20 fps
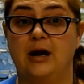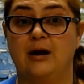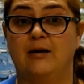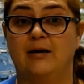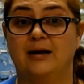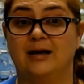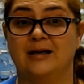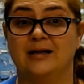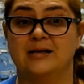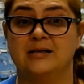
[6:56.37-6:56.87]

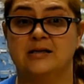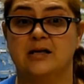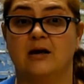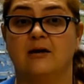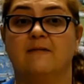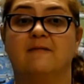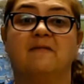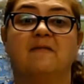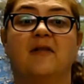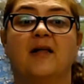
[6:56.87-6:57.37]
areas,
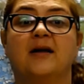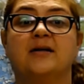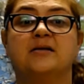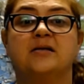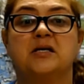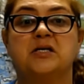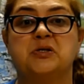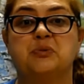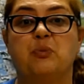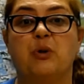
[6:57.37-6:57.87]
floods
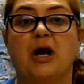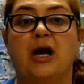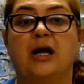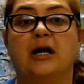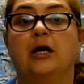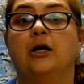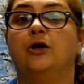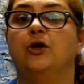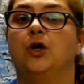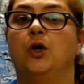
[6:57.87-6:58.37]

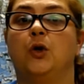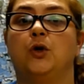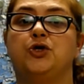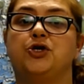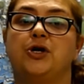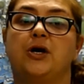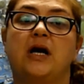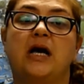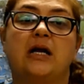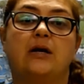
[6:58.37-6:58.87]
spread
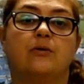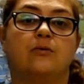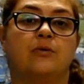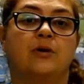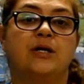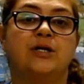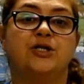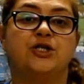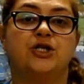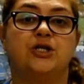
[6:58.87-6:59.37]

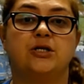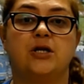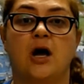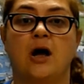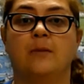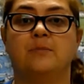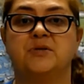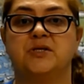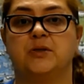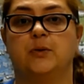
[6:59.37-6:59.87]
nutrient-rich
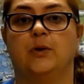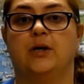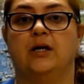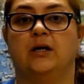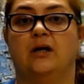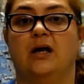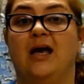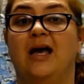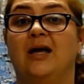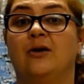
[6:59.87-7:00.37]

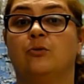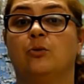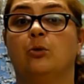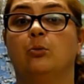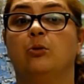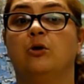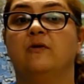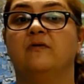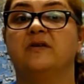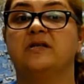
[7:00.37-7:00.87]
topsoil and
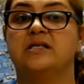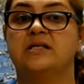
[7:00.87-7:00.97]
remove